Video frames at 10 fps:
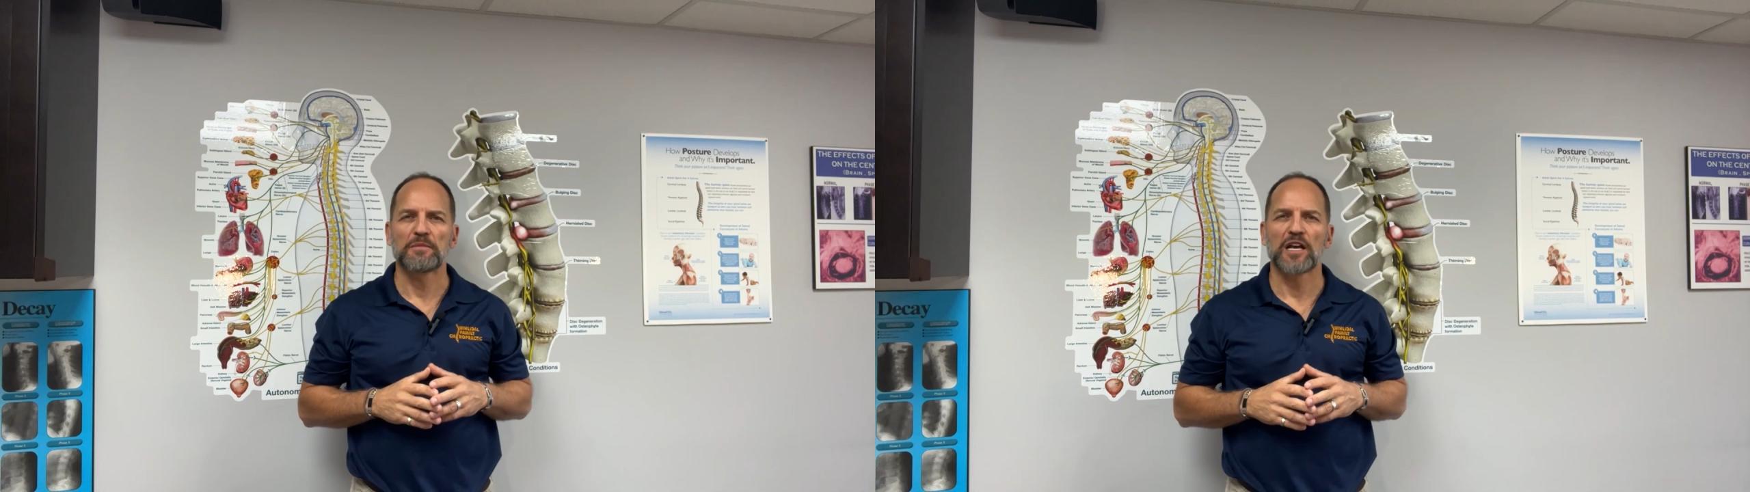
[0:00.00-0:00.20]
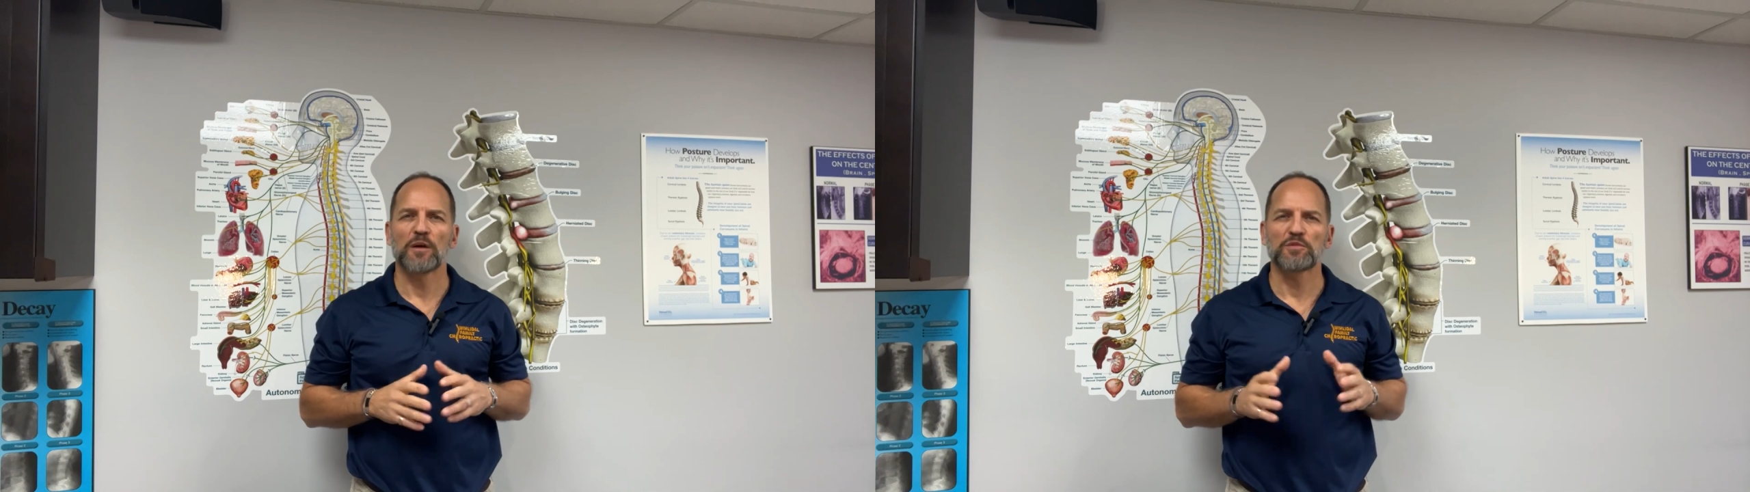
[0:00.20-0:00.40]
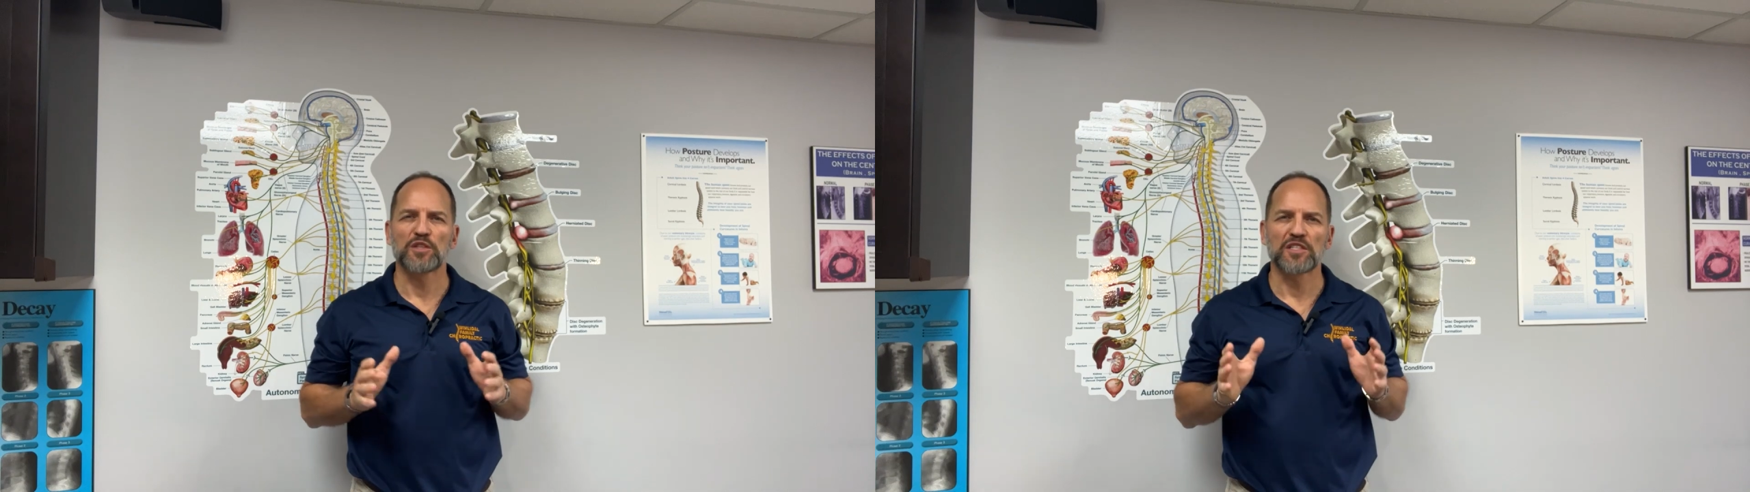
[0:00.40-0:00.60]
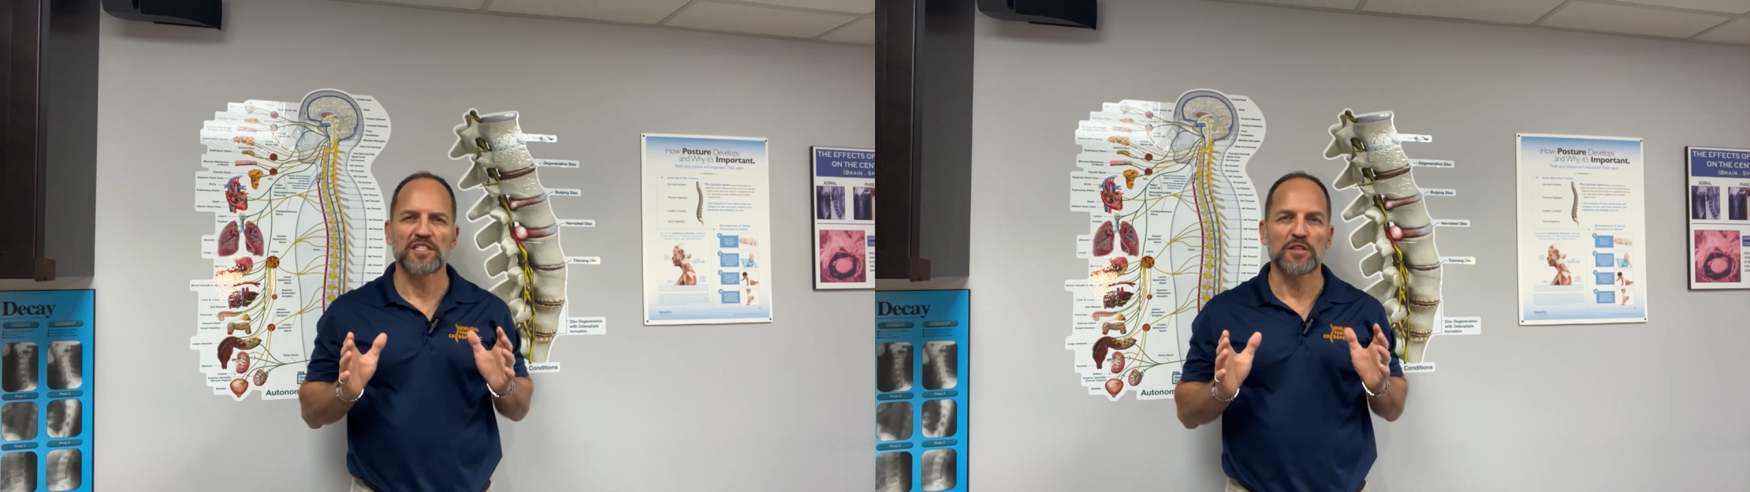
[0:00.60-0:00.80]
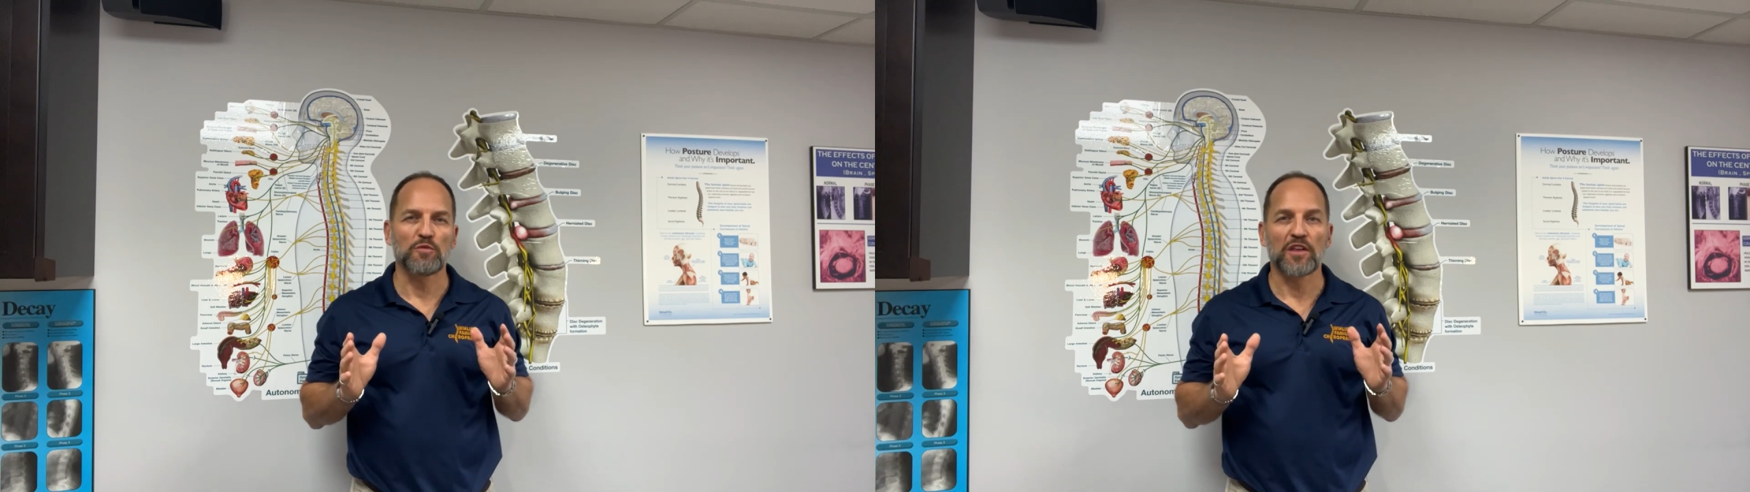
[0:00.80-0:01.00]
and helps you to
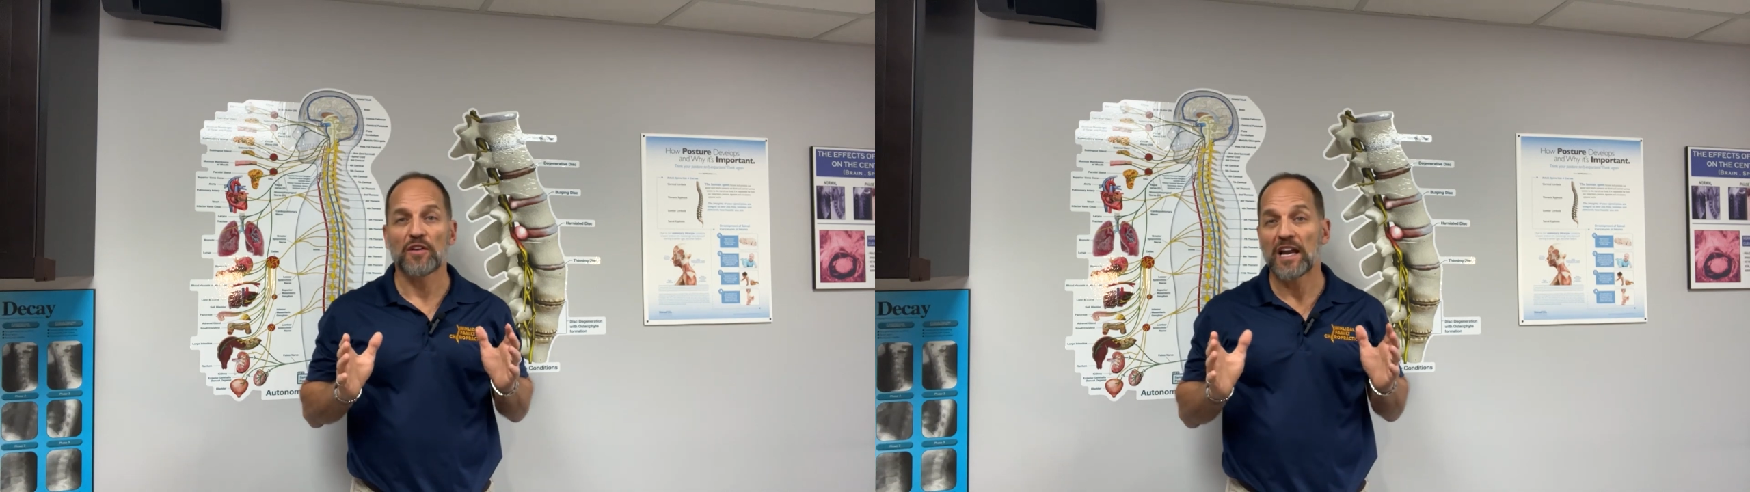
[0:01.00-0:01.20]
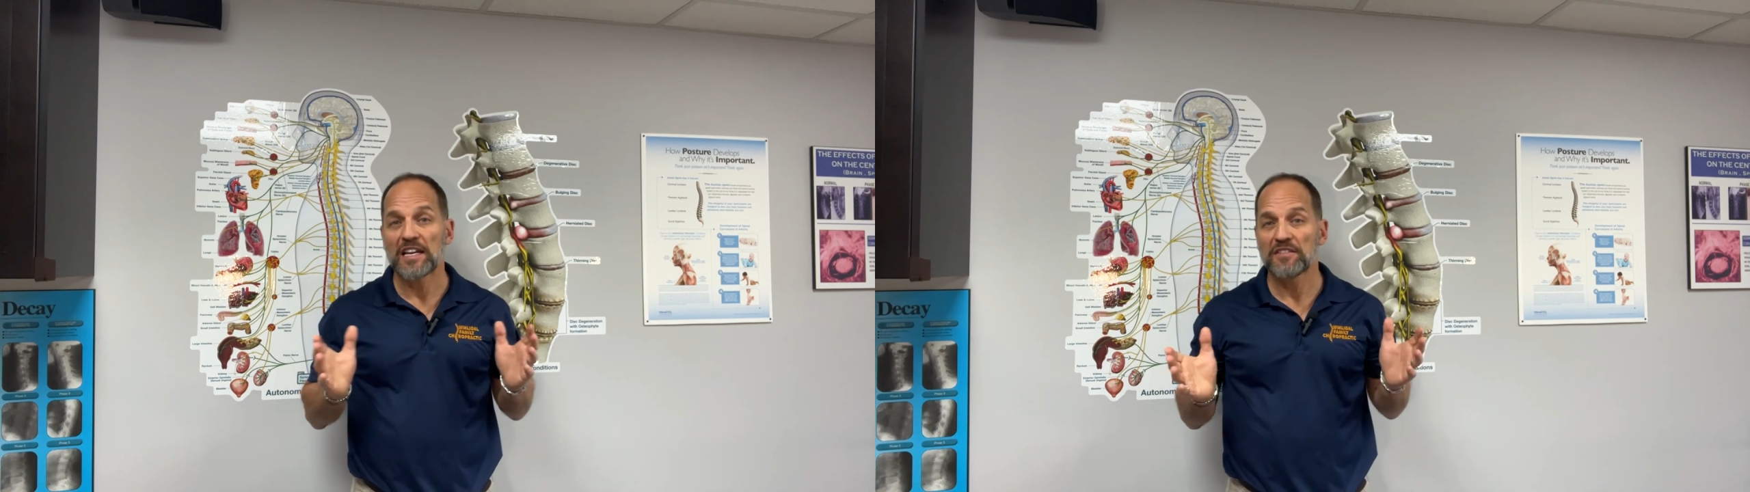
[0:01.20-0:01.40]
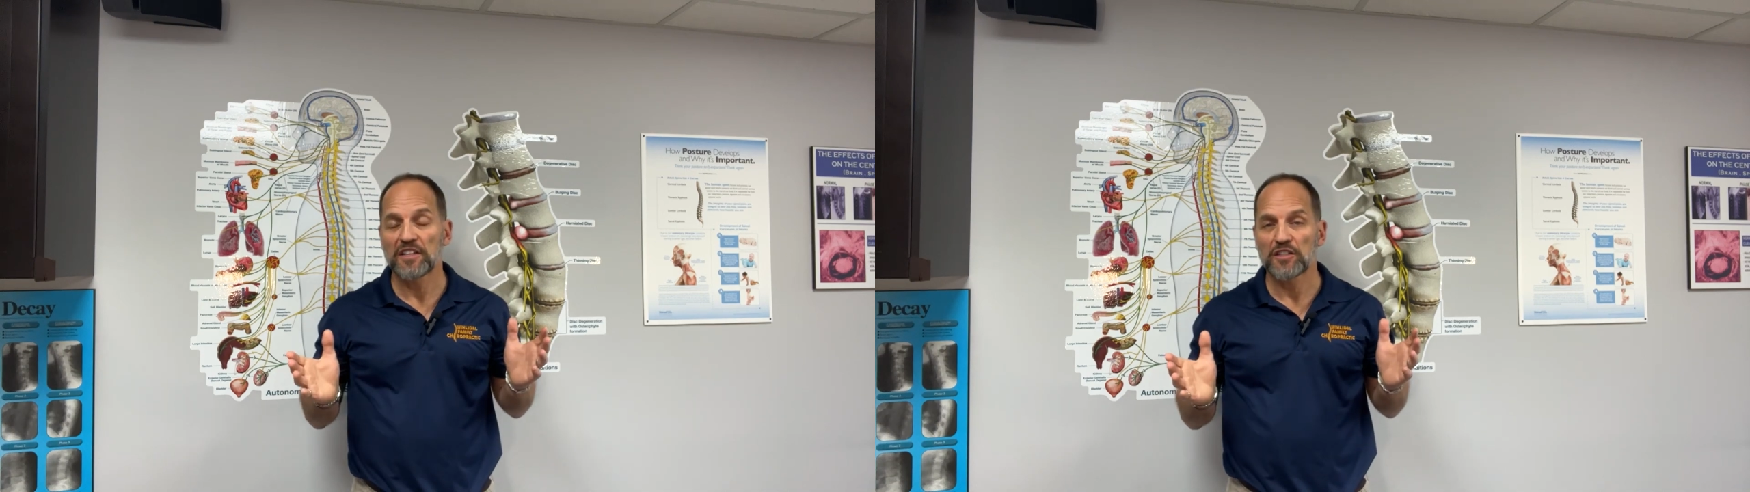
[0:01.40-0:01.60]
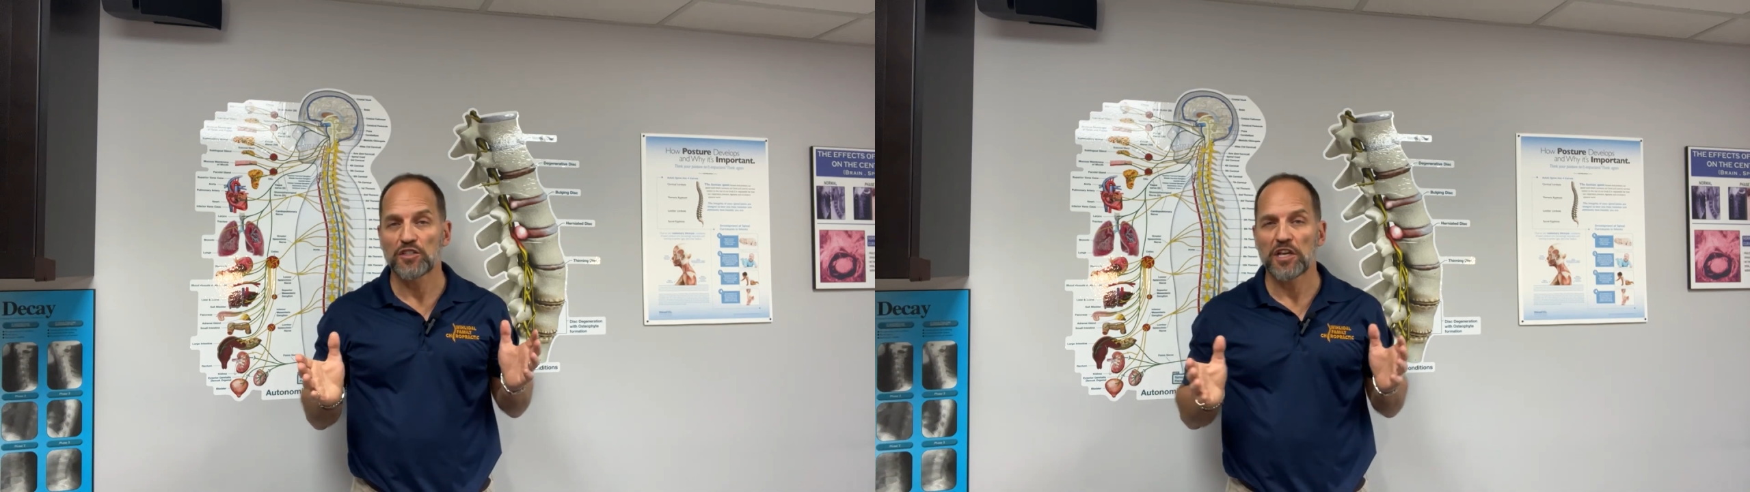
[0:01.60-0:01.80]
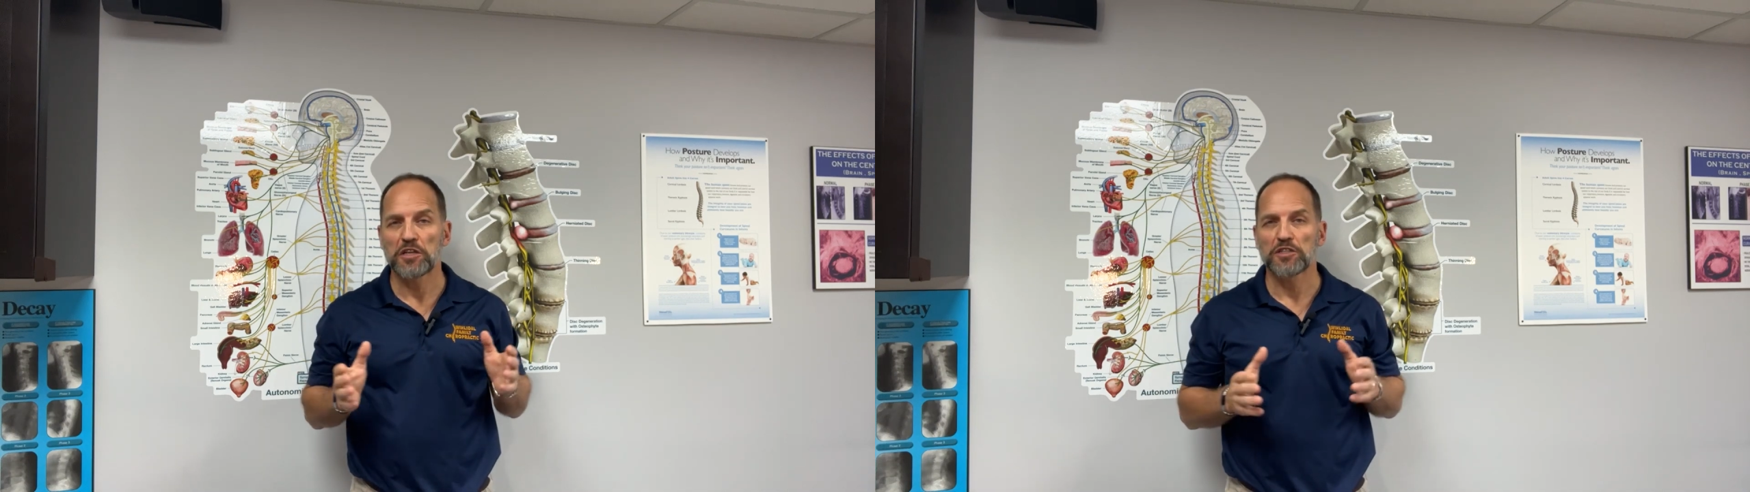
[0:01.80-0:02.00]
see whether anything is
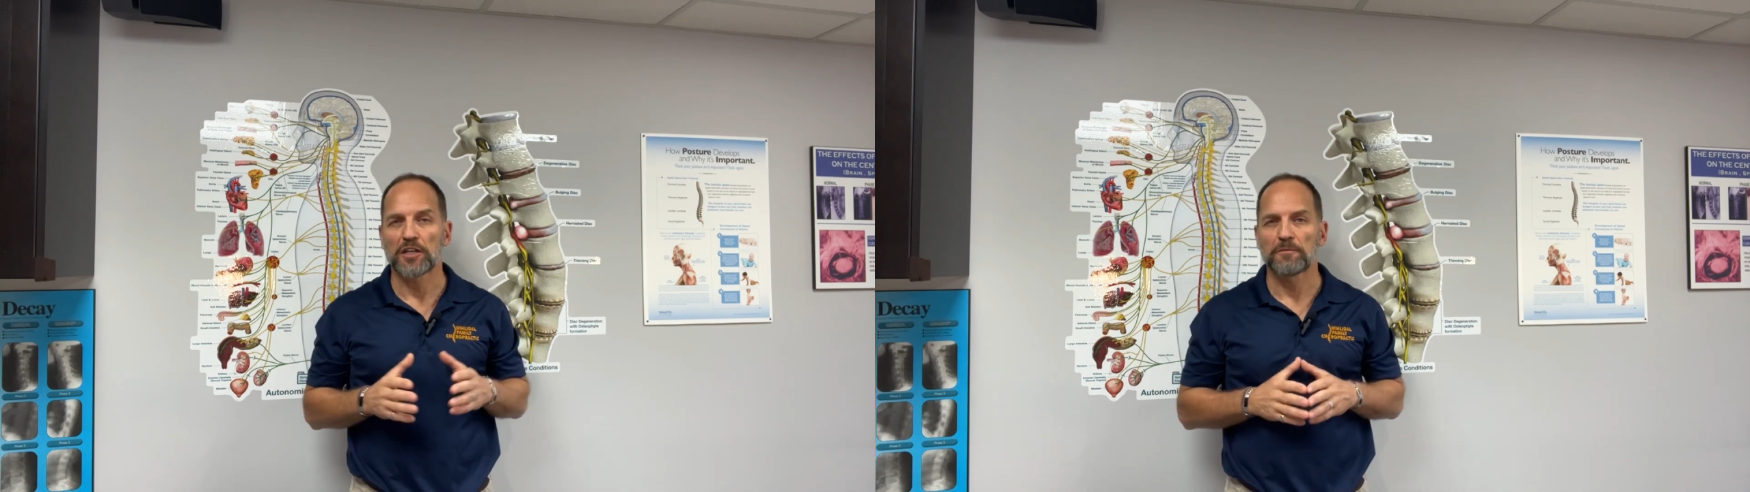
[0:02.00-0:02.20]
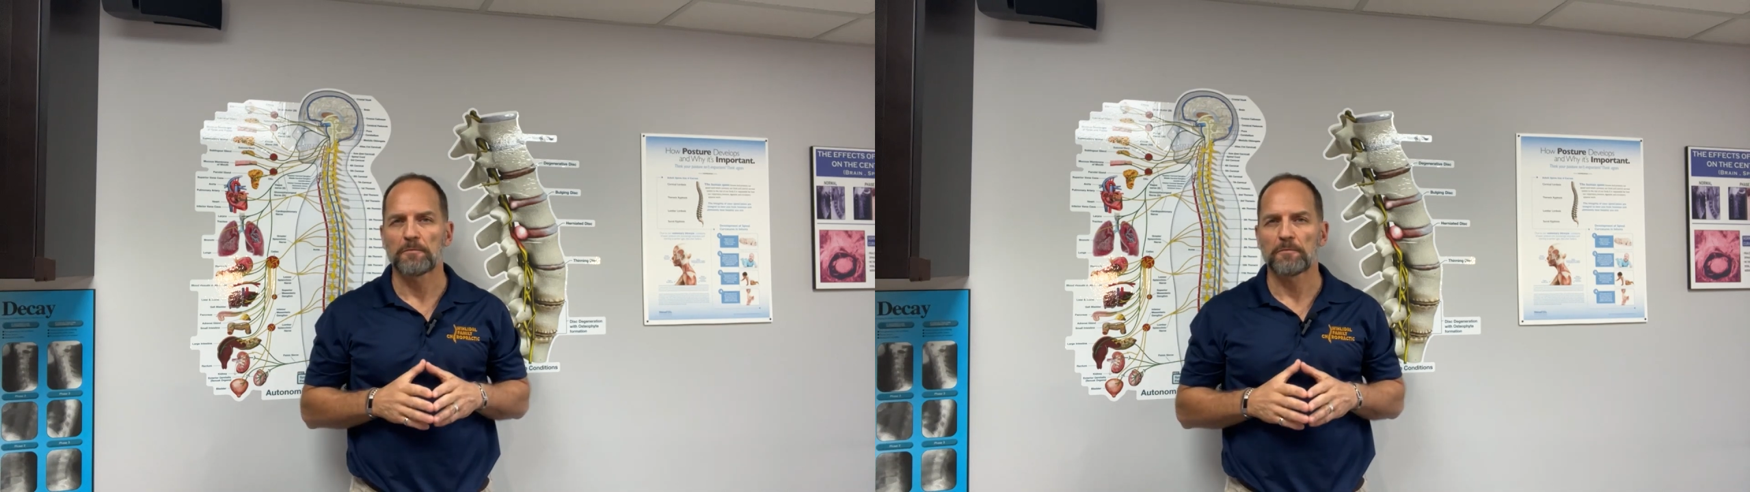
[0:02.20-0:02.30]
changing.